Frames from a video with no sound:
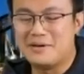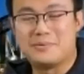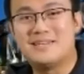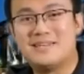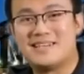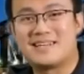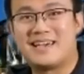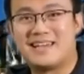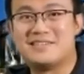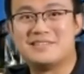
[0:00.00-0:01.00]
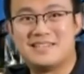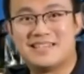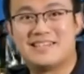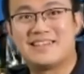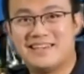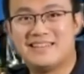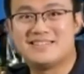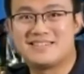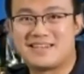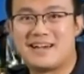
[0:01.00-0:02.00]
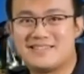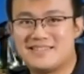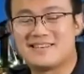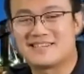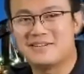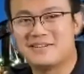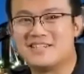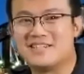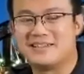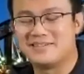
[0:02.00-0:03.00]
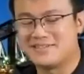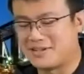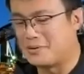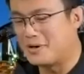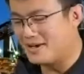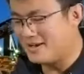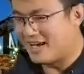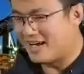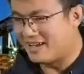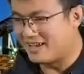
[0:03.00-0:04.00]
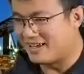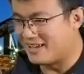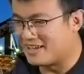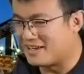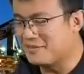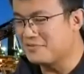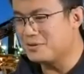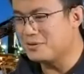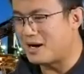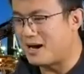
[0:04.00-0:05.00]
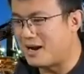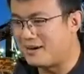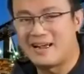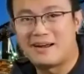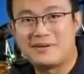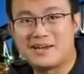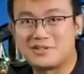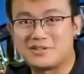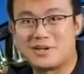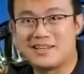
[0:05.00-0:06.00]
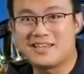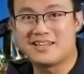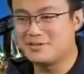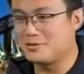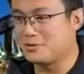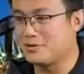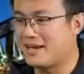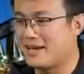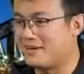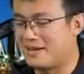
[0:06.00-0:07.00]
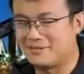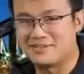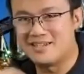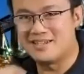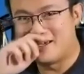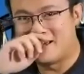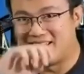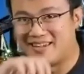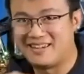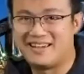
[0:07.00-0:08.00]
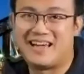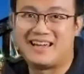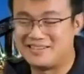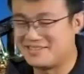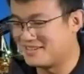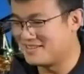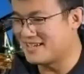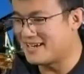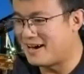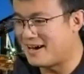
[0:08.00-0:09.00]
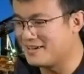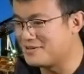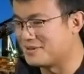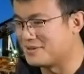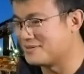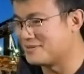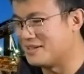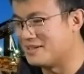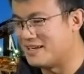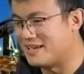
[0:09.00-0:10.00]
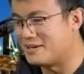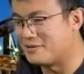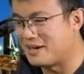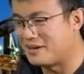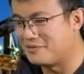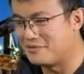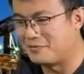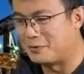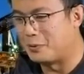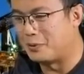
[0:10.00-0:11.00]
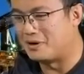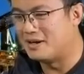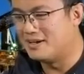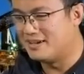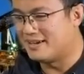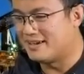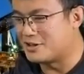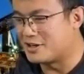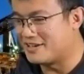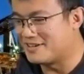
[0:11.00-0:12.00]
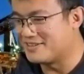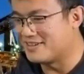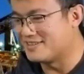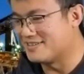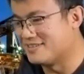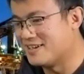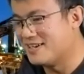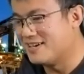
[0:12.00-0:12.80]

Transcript: we're dedicated to teaching kids science and technology. So if you are around Australia, do hang around and say hi to us in any of our four education centres.